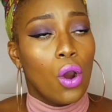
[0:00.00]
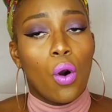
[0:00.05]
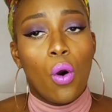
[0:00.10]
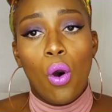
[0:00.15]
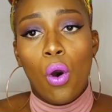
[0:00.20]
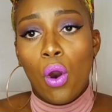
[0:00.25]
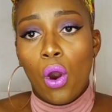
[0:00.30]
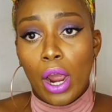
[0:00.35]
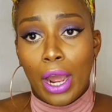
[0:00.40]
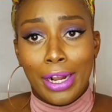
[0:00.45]

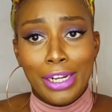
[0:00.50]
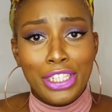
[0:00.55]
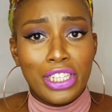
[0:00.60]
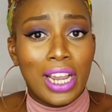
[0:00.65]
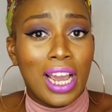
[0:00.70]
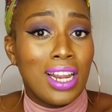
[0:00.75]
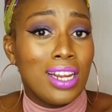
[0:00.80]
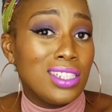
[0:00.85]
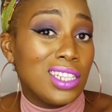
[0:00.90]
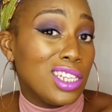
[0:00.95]
or a
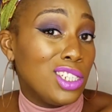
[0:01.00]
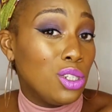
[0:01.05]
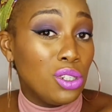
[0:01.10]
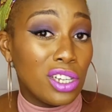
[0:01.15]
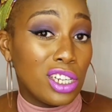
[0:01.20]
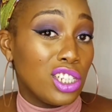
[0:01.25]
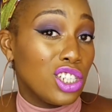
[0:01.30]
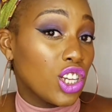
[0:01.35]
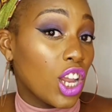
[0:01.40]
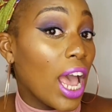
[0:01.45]
challenge that you
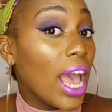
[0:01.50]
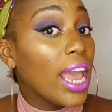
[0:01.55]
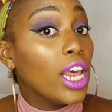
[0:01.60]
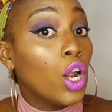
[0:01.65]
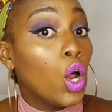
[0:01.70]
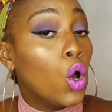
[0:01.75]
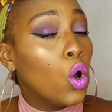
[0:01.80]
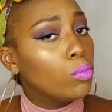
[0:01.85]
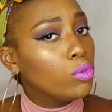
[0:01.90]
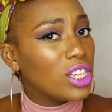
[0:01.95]
just try at
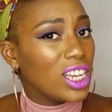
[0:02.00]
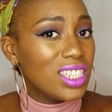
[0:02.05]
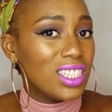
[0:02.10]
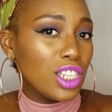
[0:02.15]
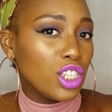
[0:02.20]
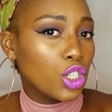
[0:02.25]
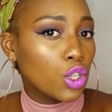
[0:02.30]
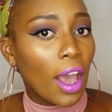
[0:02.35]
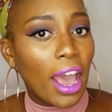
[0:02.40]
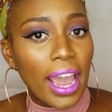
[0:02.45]
home just to
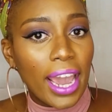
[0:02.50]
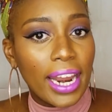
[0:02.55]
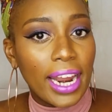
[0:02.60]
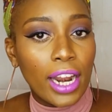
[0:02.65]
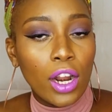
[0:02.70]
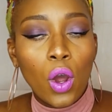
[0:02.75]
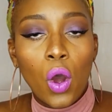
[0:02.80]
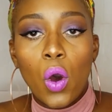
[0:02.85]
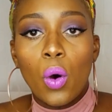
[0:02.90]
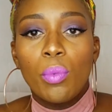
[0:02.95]
try it at
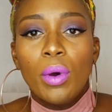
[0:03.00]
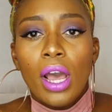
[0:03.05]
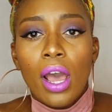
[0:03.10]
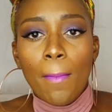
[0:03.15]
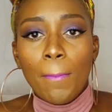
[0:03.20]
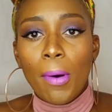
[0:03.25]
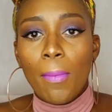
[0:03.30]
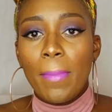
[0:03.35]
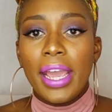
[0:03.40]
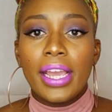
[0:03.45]
home,
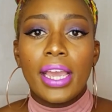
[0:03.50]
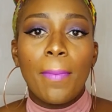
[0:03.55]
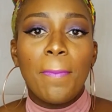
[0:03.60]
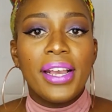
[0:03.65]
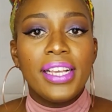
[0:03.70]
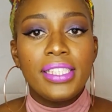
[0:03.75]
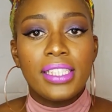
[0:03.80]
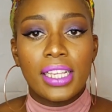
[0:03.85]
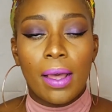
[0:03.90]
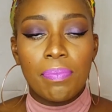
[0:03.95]
but make it
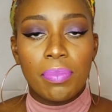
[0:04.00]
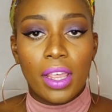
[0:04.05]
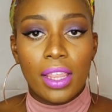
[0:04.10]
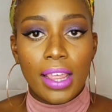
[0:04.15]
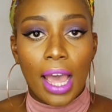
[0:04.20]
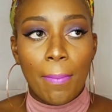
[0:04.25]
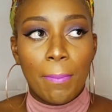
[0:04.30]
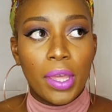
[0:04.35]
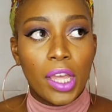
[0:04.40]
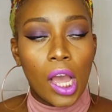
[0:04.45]
be something
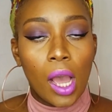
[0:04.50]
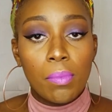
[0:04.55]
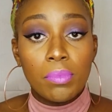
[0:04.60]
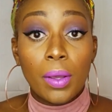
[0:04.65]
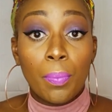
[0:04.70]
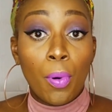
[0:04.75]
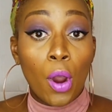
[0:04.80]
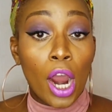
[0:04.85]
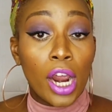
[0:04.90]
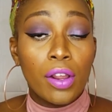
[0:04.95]
that becomes a
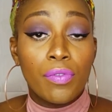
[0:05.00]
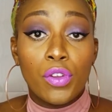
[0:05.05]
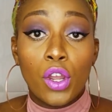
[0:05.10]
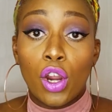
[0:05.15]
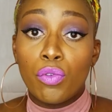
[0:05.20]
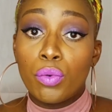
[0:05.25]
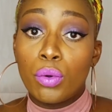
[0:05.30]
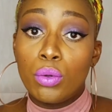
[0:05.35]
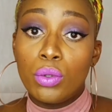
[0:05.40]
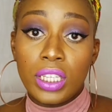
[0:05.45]
part of your
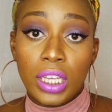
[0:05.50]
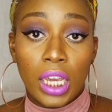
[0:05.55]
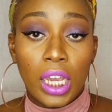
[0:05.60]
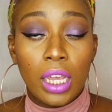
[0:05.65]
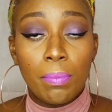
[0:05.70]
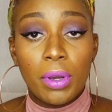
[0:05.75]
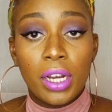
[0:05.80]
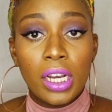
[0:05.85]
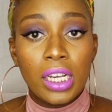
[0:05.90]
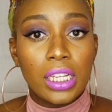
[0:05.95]

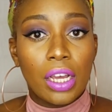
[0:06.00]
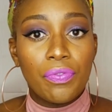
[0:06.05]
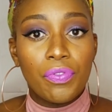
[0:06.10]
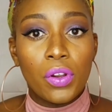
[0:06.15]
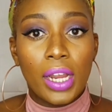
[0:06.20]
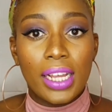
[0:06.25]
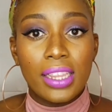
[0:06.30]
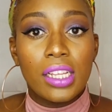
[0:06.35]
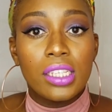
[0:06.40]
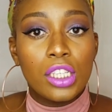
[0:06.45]
routine, because I feel
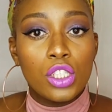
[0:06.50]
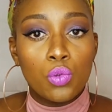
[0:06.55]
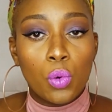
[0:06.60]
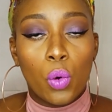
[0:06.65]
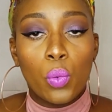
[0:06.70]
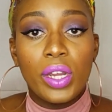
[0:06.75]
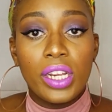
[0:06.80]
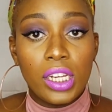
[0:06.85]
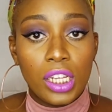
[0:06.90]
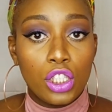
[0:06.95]
like this is what
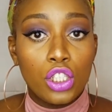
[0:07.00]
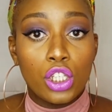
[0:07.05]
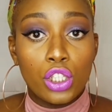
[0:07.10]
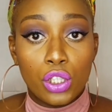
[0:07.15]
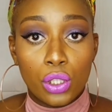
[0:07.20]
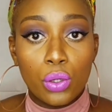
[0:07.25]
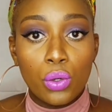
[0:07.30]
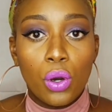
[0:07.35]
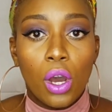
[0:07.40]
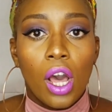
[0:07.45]
we need to
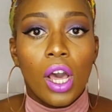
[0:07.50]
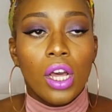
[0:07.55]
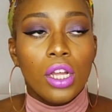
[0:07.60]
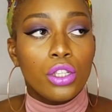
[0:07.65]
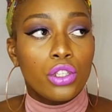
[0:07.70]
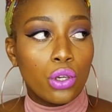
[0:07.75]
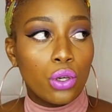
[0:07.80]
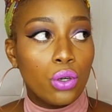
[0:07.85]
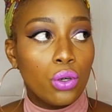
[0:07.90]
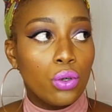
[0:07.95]
do
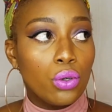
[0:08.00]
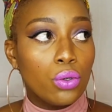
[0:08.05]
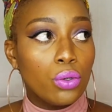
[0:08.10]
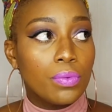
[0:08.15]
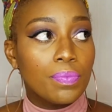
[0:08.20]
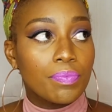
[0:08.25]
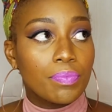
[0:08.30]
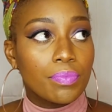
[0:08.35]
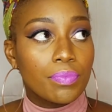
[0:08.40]
to